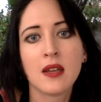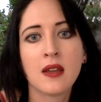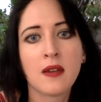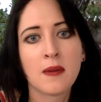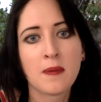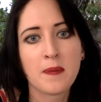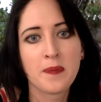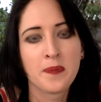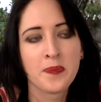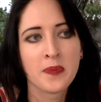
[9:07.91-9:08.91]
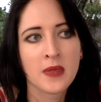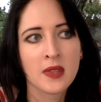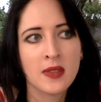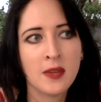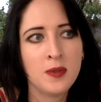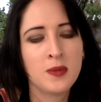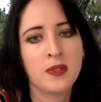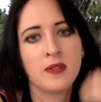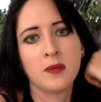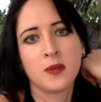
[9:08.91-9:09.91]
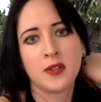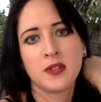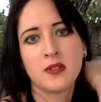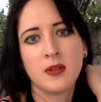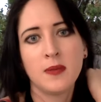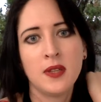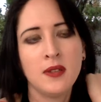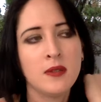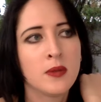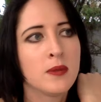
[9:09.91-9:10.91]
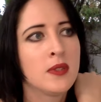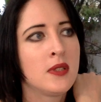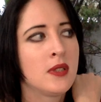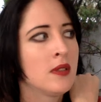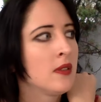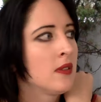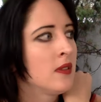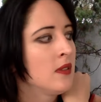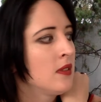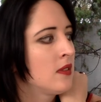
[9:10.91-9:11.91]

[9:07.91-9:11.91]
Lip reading: That was one of the more extreme things. What was the other thing?